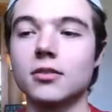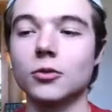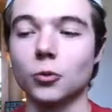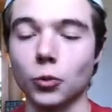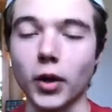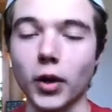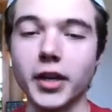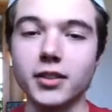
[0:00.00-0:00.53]

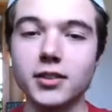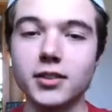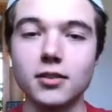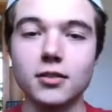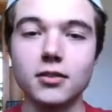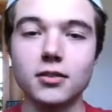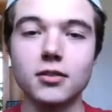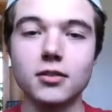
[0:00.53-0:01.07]

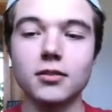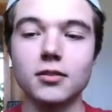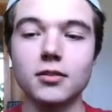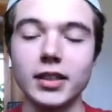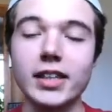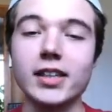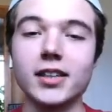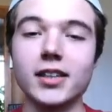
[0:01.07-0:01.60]

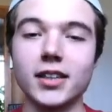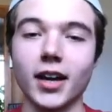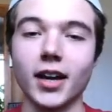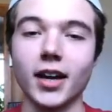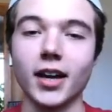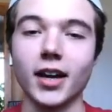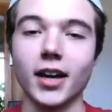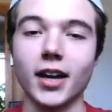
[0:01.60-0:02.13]
right-leaning
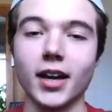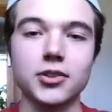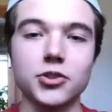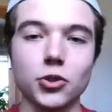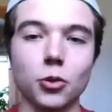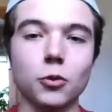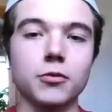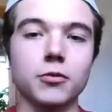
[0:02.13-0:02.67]
ideas
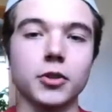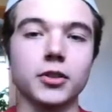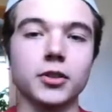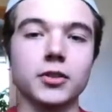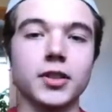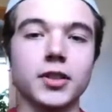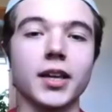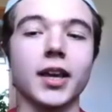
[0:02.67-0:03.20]

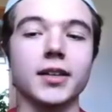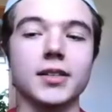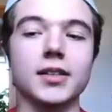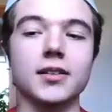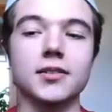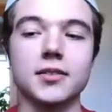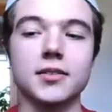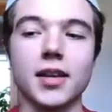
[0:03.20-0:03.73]
over the
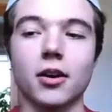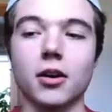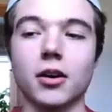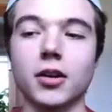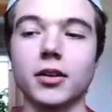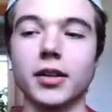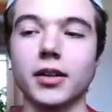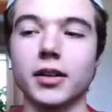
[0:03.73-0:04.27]
ideas that
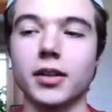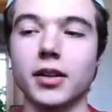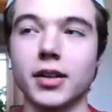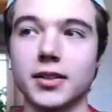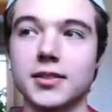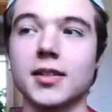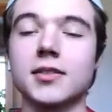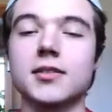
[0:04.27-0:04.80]
are
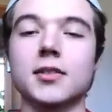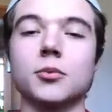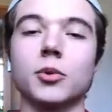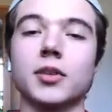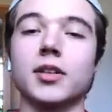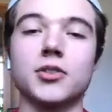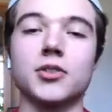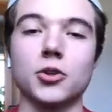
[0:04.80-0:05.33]
existent
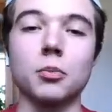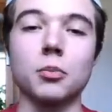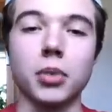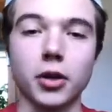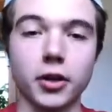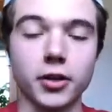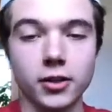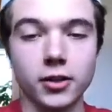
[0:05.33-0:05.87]
within his own
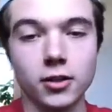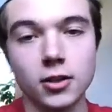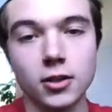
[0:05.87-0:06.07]
party.